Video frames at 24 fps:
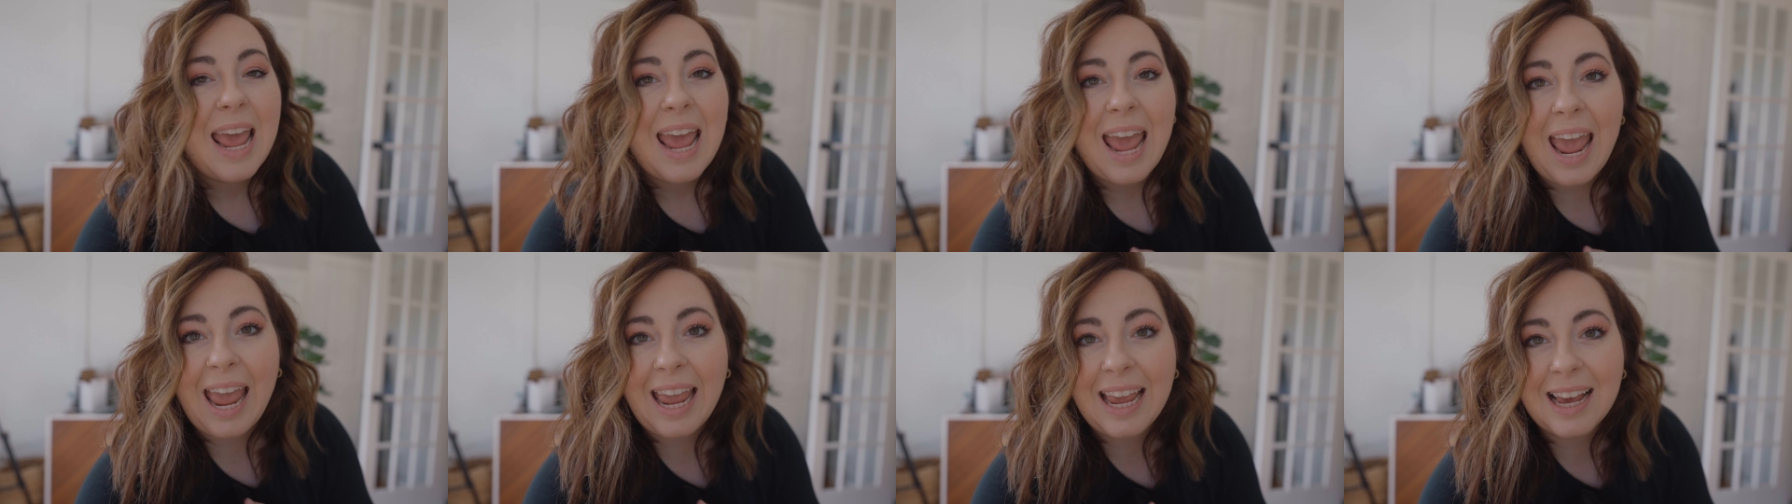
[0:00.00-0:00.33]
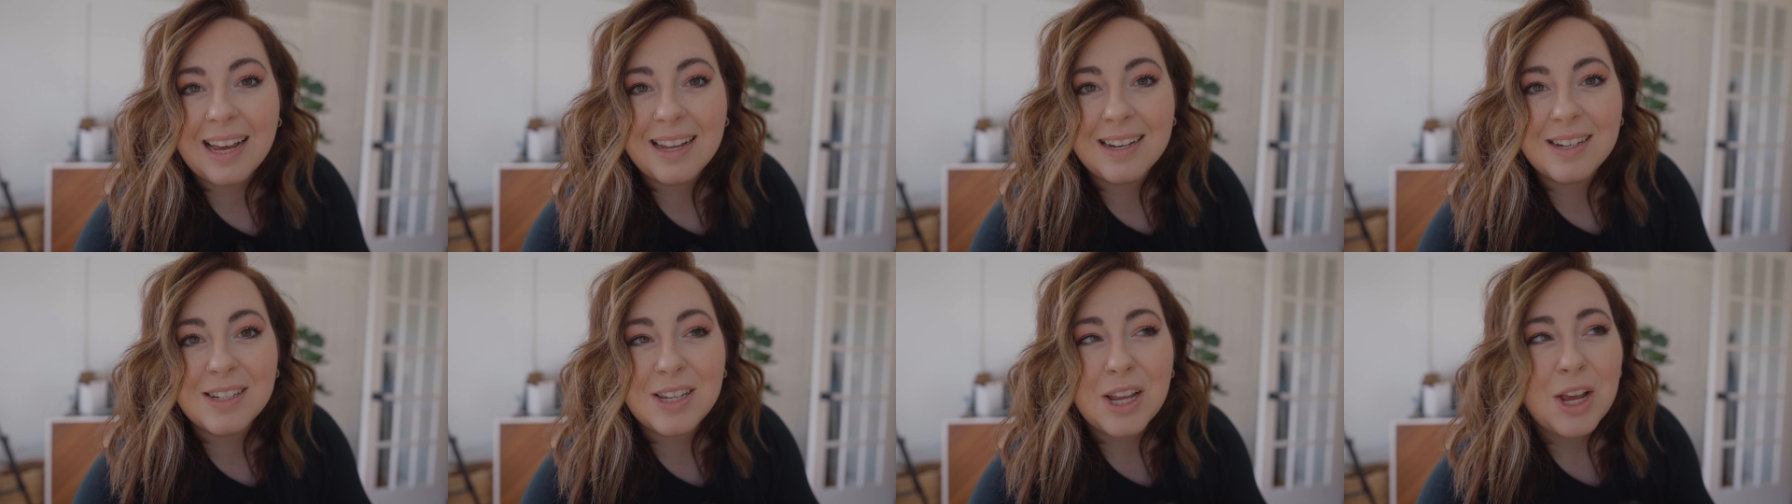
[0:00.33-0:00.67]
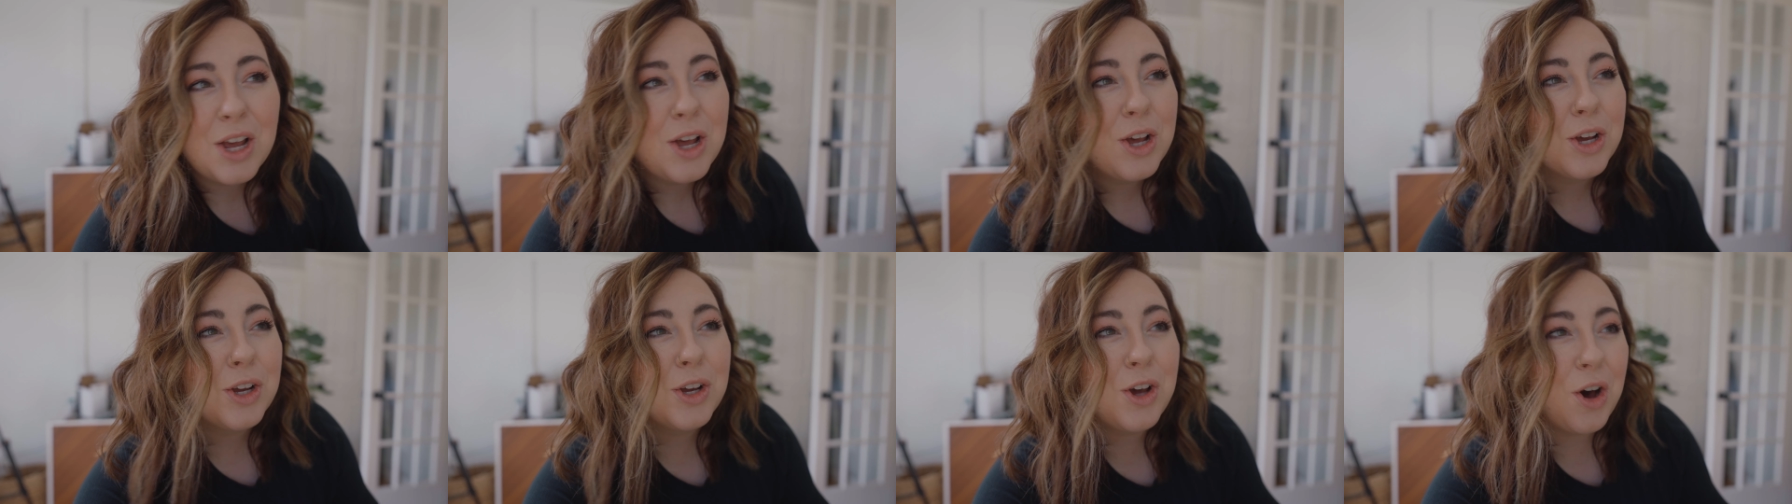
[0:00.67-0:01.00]
And
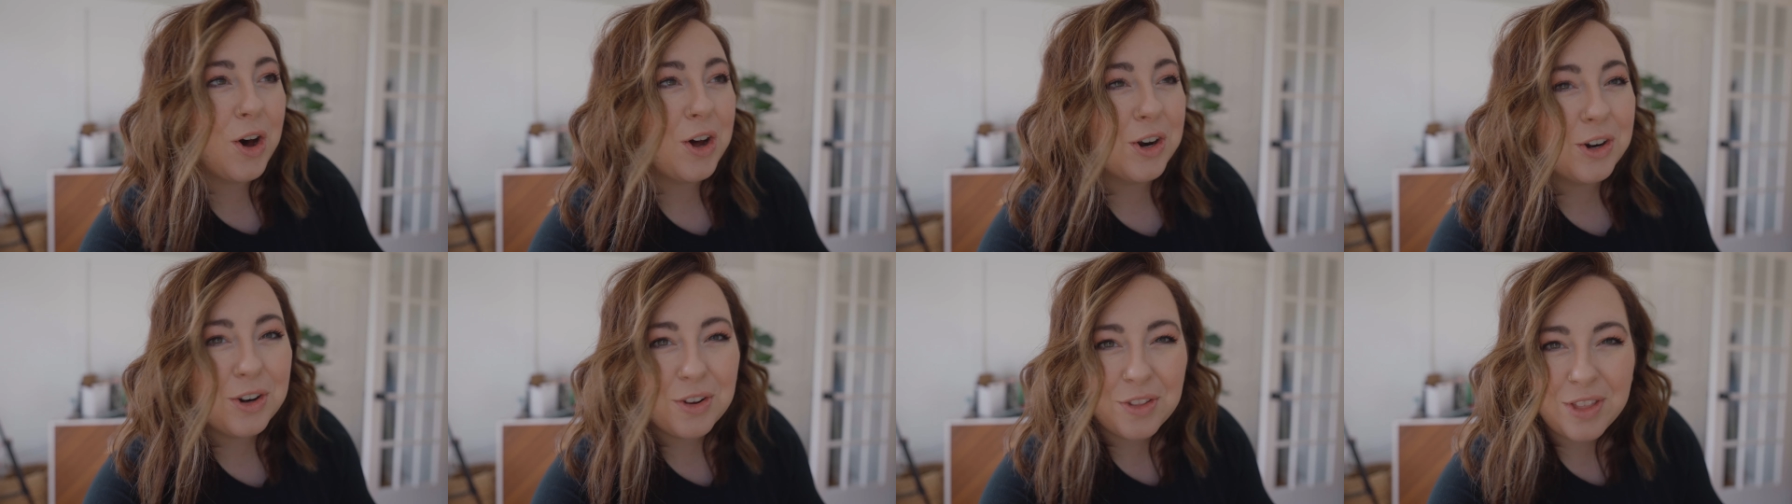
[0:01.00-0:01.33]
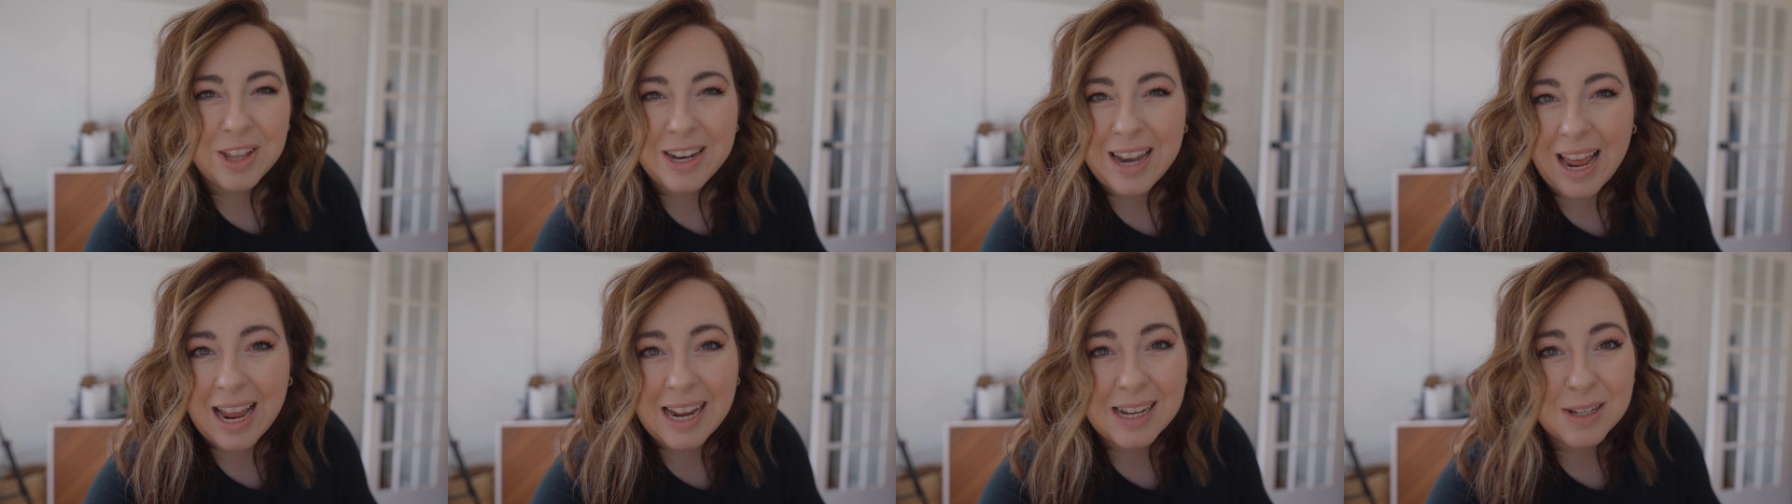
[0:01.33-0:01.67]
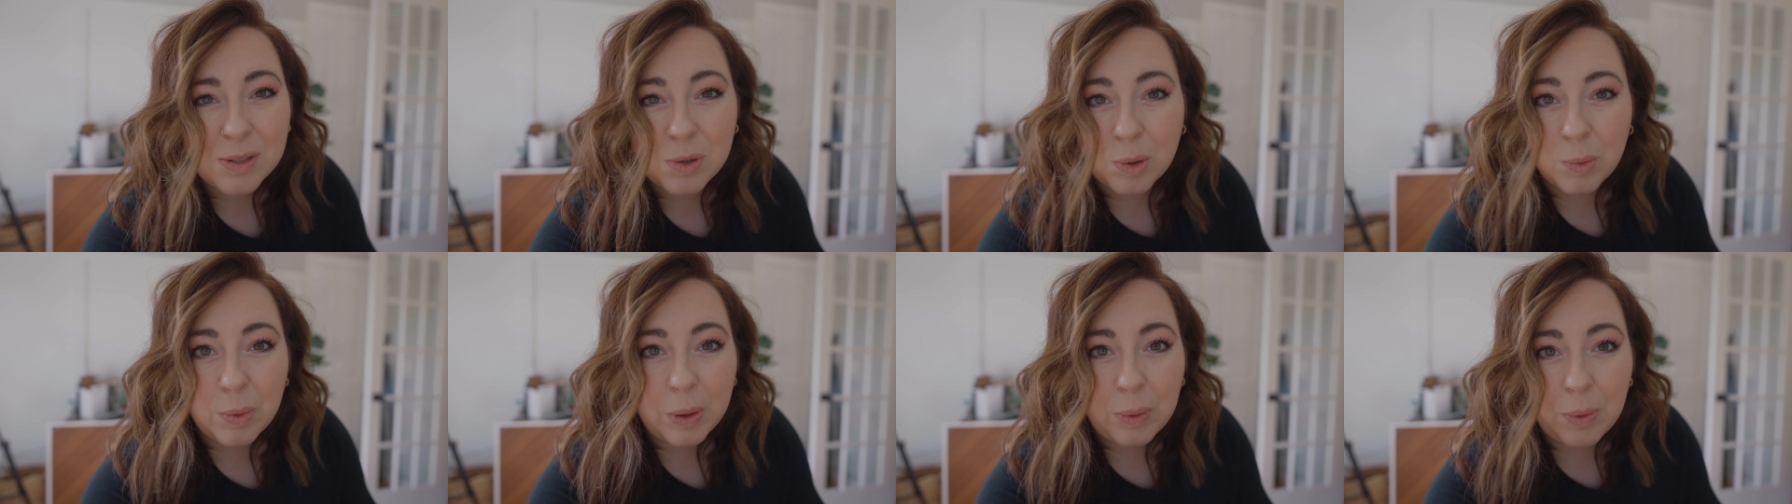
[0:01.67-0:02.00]
gone are the days
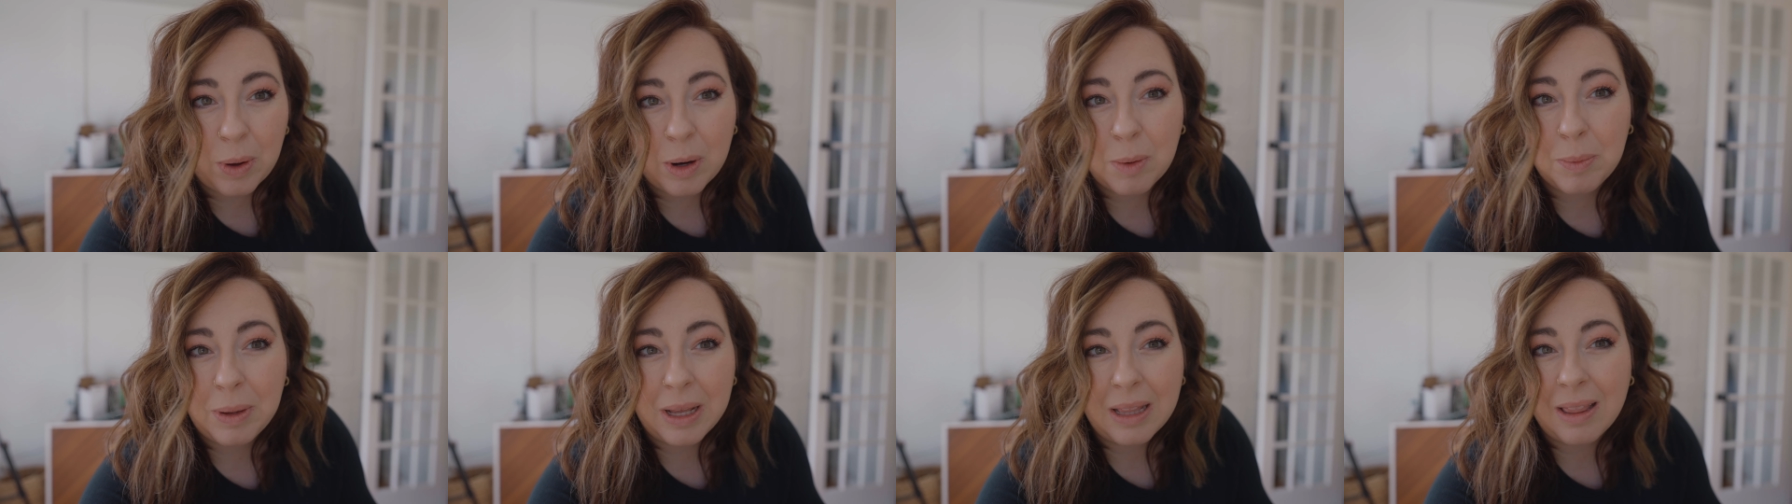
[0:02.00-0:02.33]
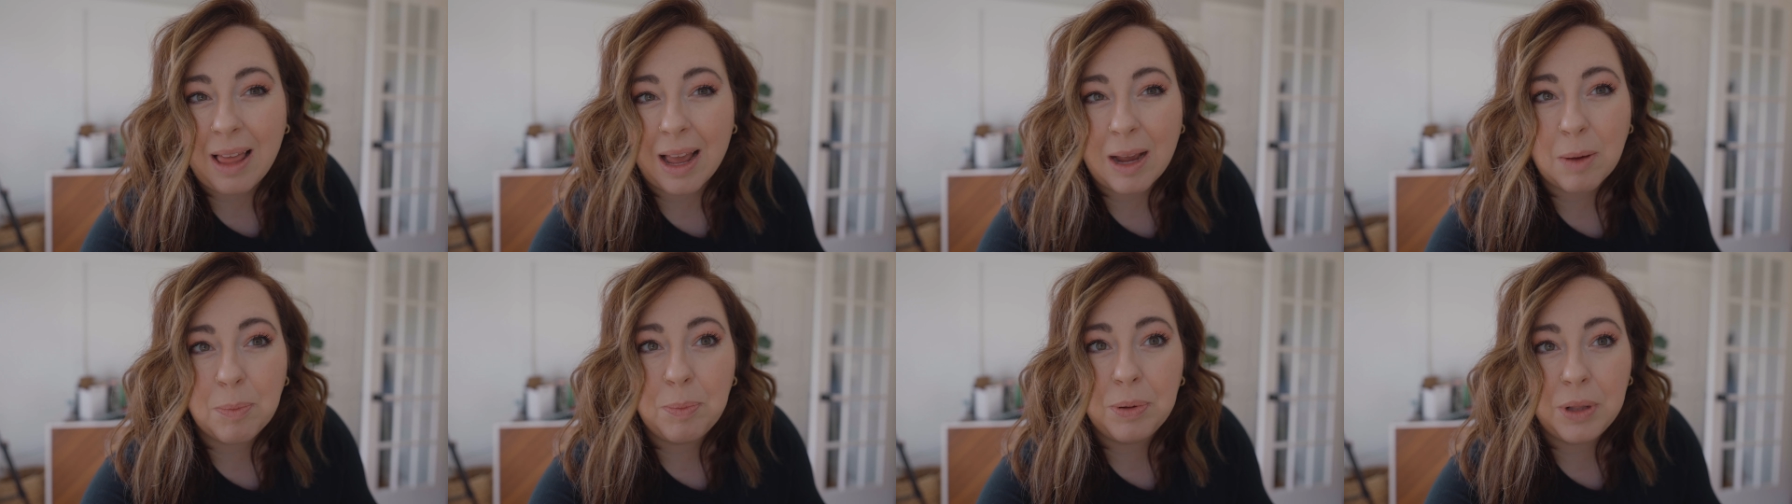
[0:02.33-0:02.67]
when we want to be like